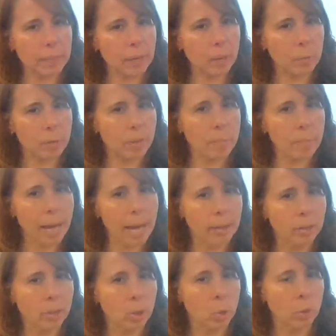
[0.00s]
that rhythm
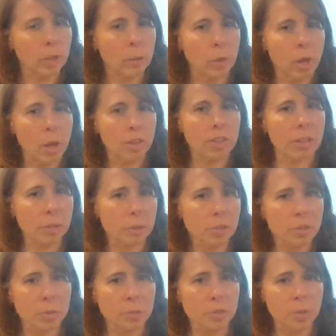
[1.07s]
pattern going while all the other
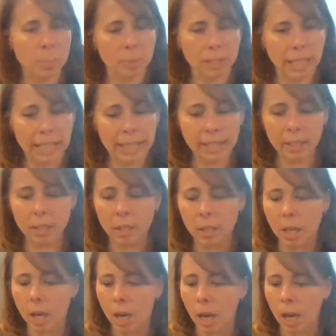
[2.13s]
instruments are playing,
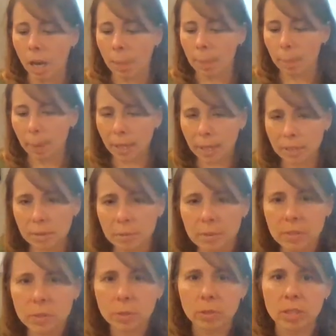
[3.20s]
but
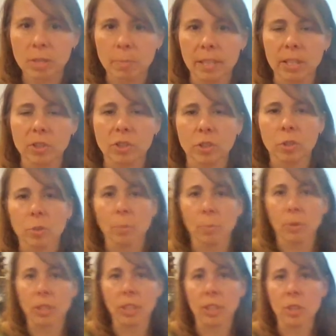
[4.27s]
students manage to do a
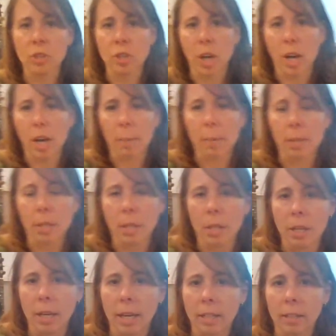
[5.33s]
pretty good job
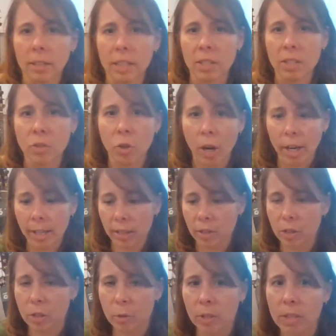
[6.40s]
at least trying to
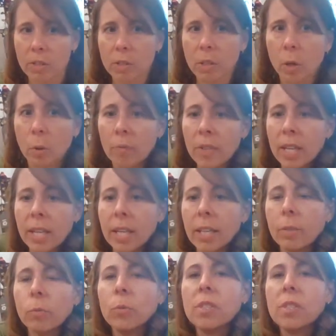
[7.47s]
do it. So it